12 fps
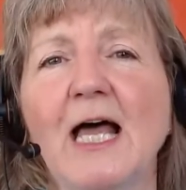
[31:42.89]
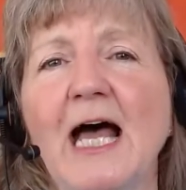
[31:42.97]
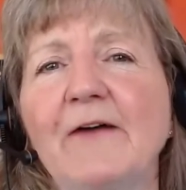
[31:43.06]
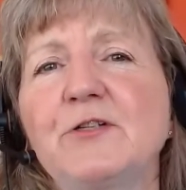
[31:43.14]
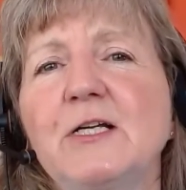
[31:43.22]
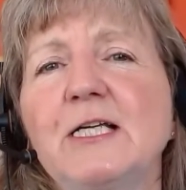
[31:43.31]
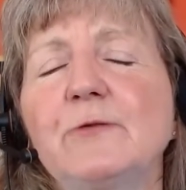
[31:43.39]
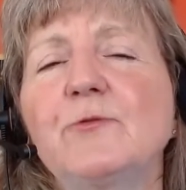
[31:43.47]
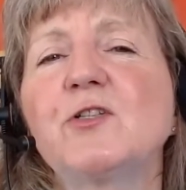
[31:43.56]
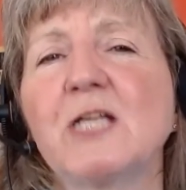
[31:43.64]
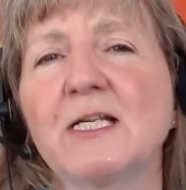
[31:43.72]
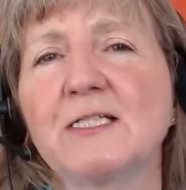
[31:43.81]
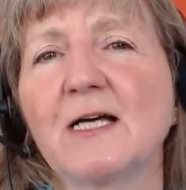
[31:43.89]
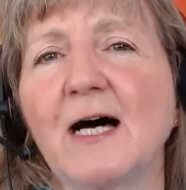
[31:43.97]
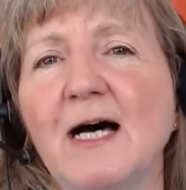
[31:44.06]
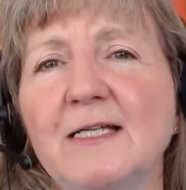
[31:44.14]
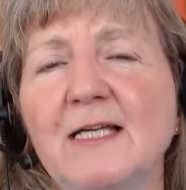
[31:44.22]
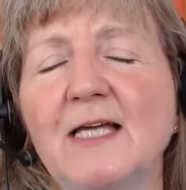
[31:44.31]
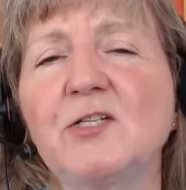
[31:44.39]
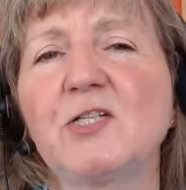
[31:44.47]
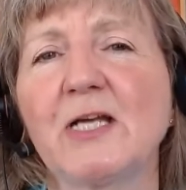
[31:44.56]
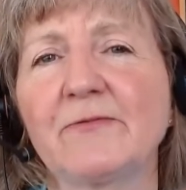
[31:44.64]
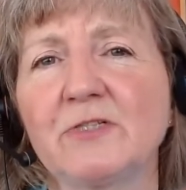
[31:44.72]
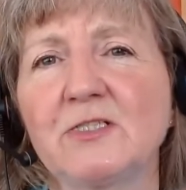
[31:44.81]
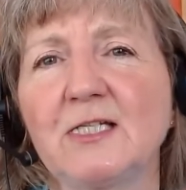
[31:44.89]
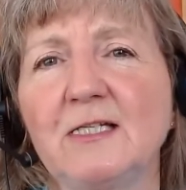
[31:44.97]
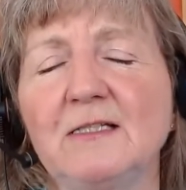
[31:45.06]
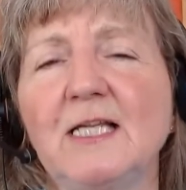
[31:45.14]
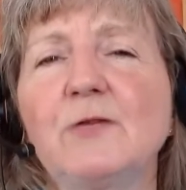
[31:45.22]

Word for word: After he was sent to IK 17,